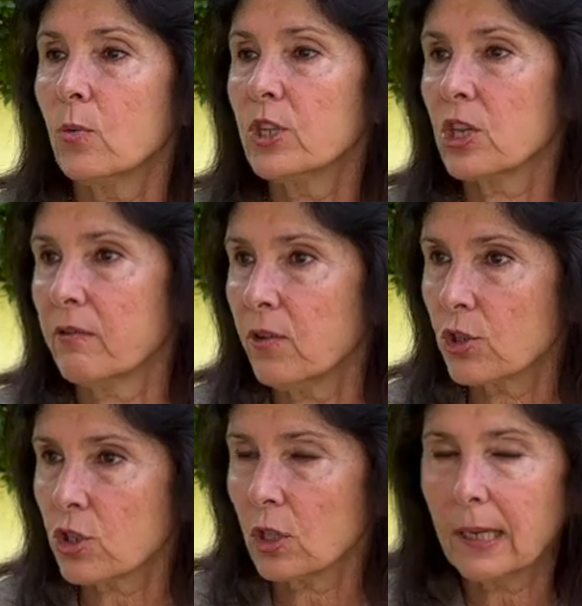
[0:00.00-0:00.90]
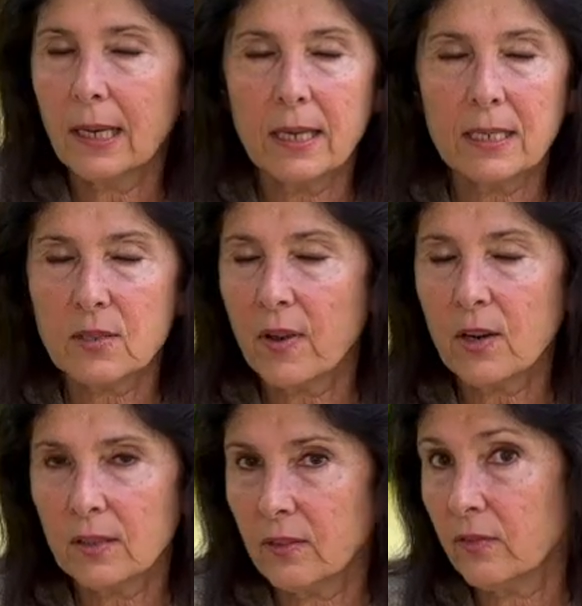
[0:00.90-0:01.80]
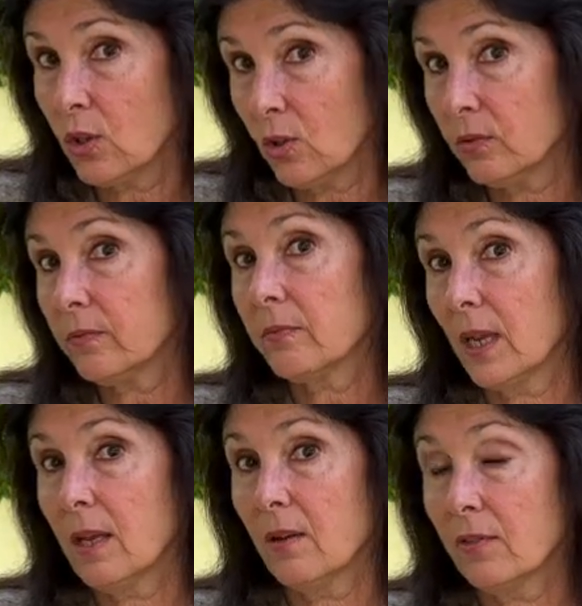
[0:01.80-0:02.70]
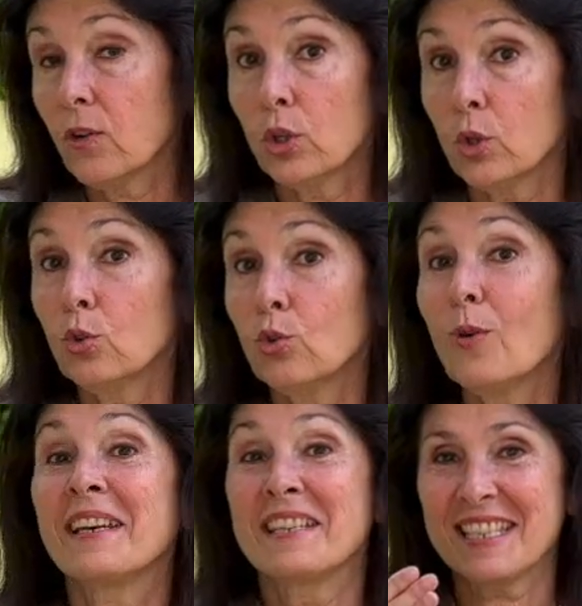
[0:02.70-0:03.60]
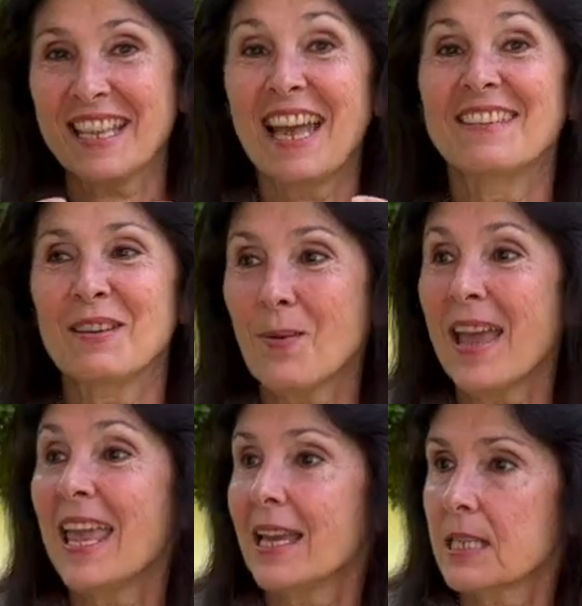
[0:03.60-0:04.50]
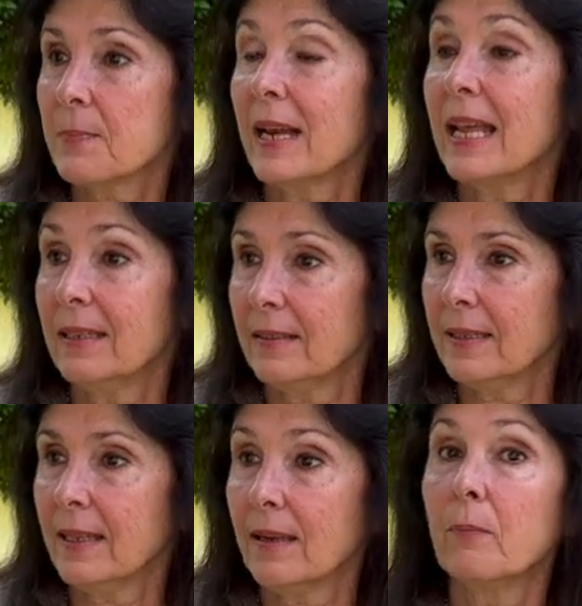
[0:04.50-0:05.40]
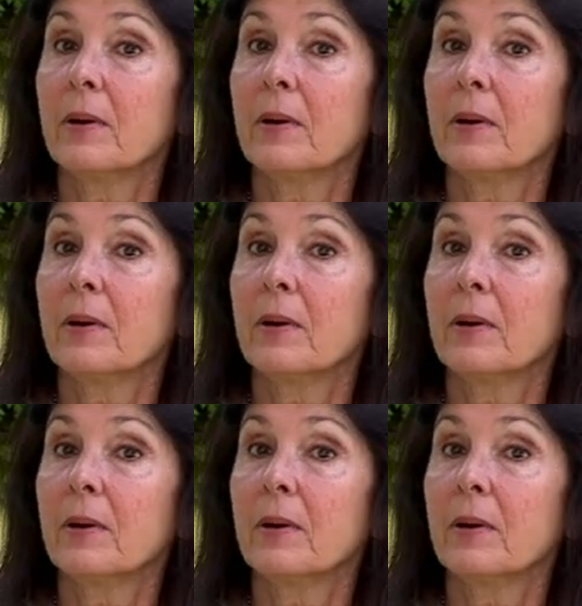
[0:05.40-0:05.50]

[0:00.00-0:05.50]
which unfortunately it's very difficult for you to understand the way I explain it here,